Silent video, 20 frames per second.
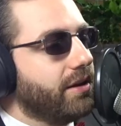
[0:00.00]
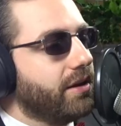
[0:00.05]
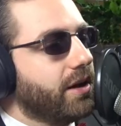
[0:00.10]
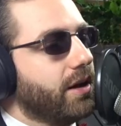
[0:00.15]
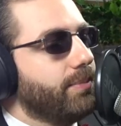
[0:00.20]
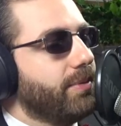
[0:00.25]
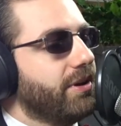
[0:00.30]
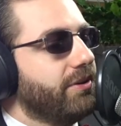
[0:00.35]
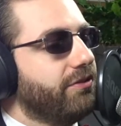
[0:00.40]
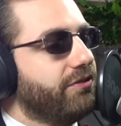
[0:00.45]
the
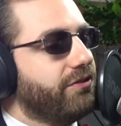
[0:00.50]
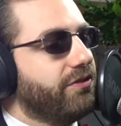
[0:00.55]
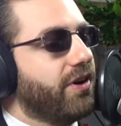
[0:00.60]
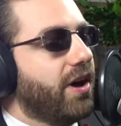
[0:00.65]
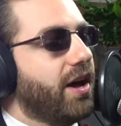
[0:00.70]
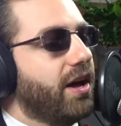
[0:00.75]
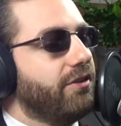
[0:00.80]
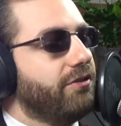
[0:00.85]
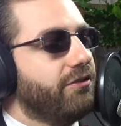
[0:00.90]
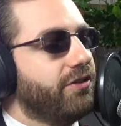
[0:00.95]
coming
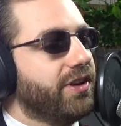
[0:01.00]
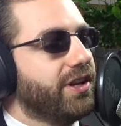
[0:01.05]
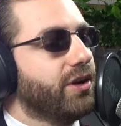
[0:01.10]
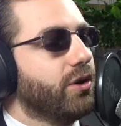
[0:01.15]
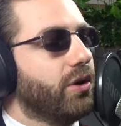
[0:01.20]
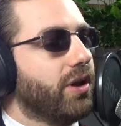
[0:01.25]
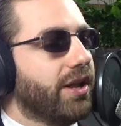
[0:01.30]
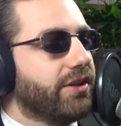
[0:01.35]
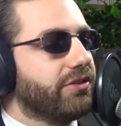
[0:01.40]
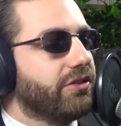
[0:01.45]
5
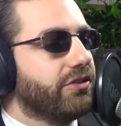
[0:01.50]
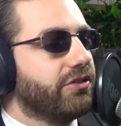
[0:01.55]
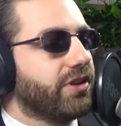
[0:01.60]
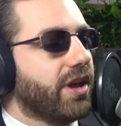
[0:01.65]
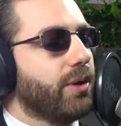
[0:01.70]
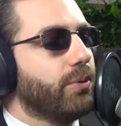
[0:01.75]
video lessons,